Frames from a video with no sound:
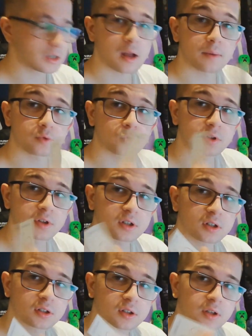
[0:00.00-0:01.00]
it comes with a
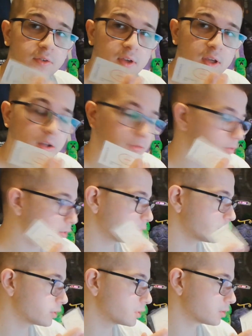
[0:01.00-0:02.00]
certificate for
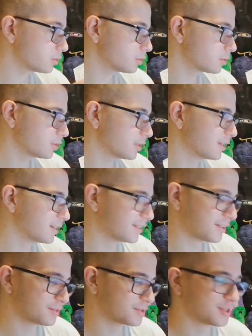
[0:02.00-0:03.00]
your ears.
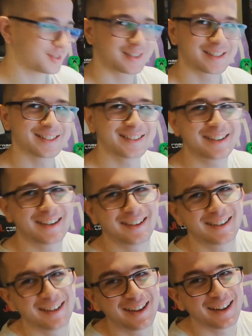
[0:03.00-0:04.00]
No, I'm joking.
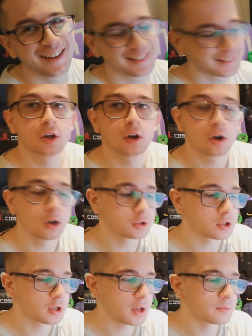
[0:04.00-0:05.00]

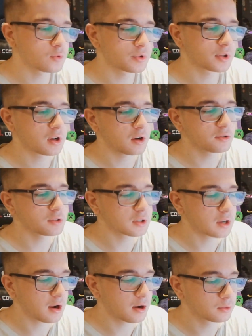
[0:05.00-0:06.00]
Also, it comes with a guarantee
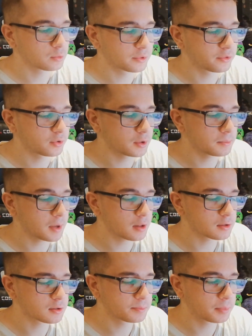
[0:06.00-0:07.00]
card with 3
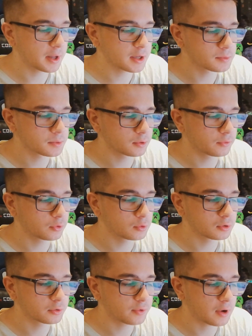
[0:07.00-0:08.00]
months replacement, full
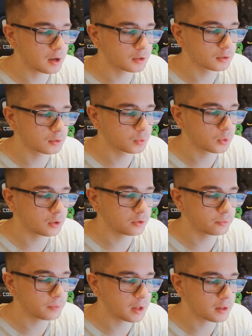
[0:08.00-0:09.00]
refund,
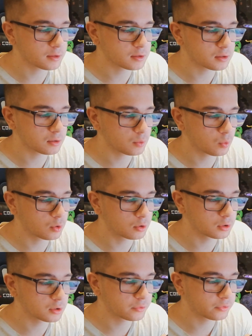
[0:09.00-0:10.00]
12 months
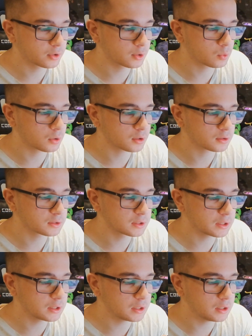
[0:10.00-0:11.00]
worry-free
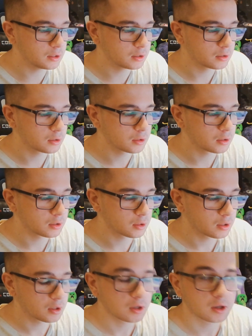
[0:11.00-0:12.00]
warranty,
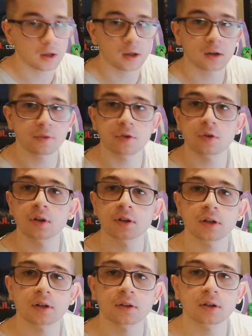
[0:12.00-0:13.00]
and if you
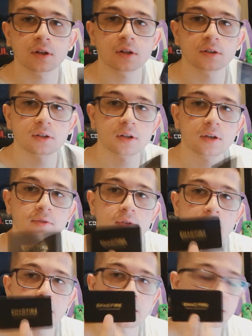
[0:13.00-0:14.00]
need anything else, they give
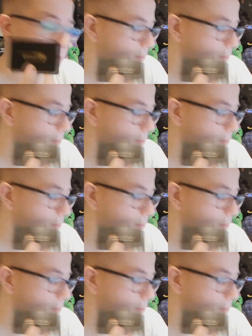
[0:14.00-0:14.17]
you like an